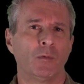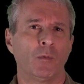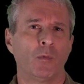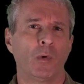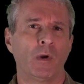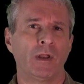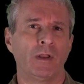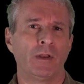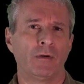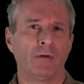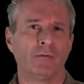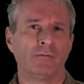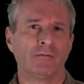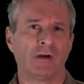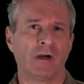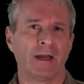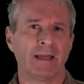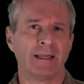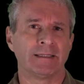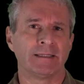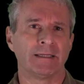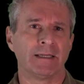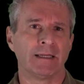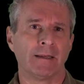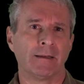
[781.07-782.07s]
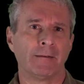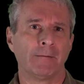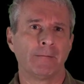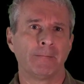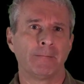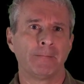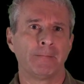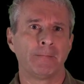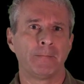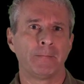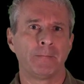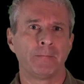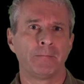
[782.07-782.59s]
when you're writing.
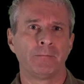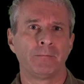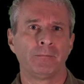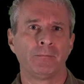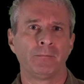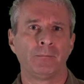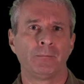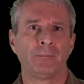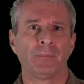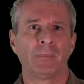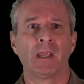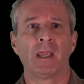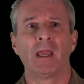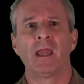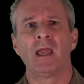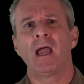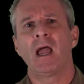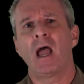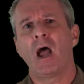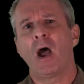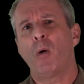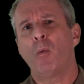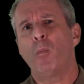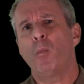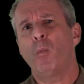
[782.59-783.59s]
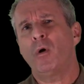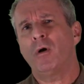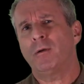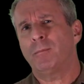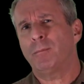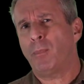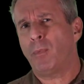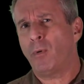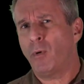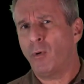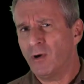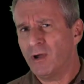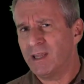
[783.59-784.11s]
And what
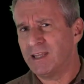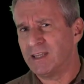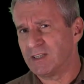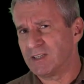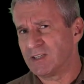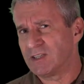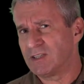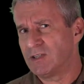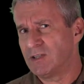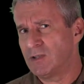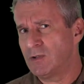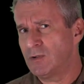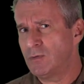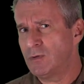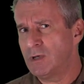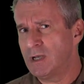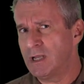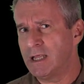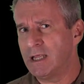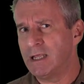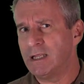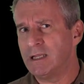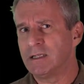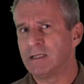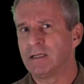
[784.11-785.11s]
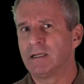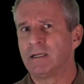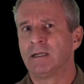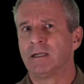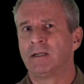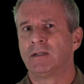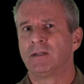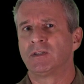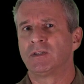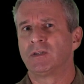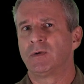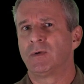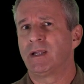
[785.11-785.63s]
points do you need
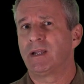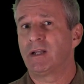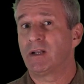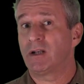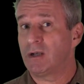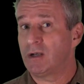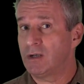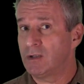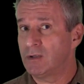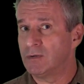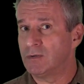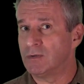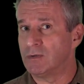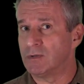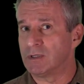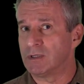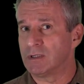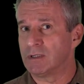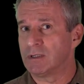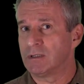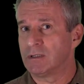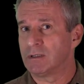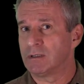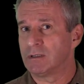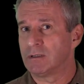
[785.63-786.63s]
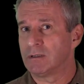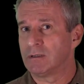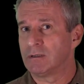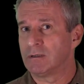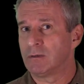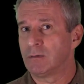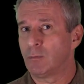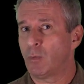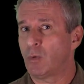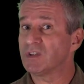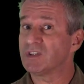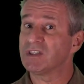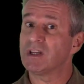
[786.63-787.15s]
to include?
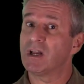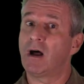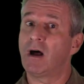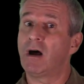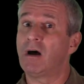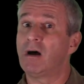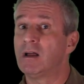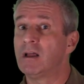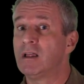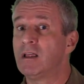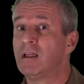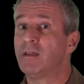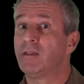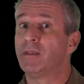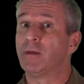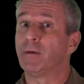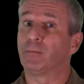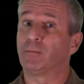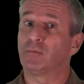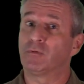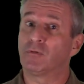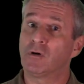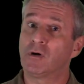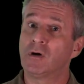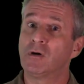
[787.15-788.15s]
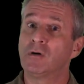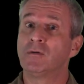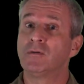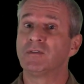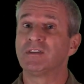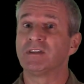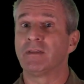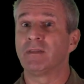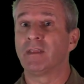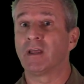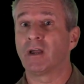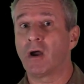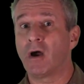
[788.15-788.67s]
What are the pros
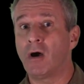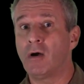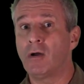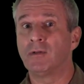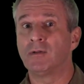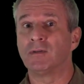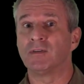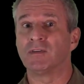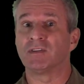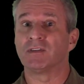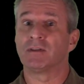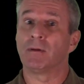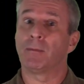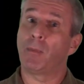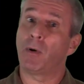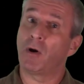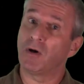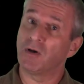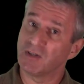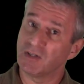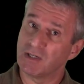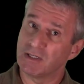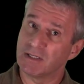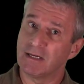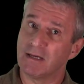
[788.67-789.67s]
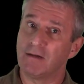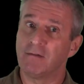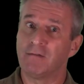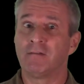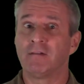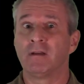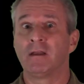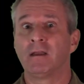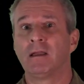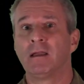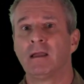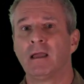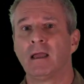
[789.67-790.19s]
and the cons, the positive
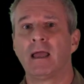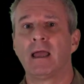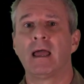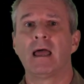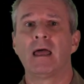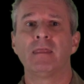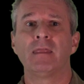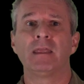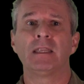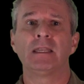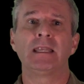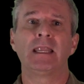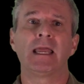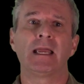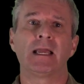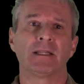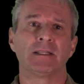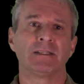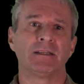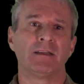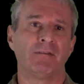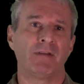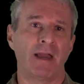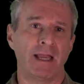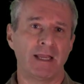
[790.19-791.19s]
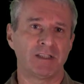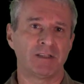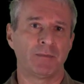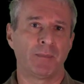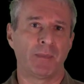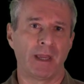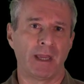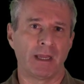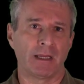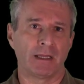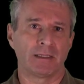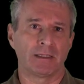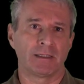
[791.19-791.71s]
and the negative
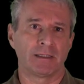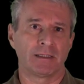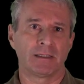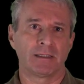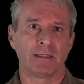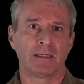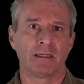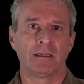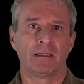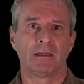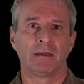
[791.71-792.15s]
aspects?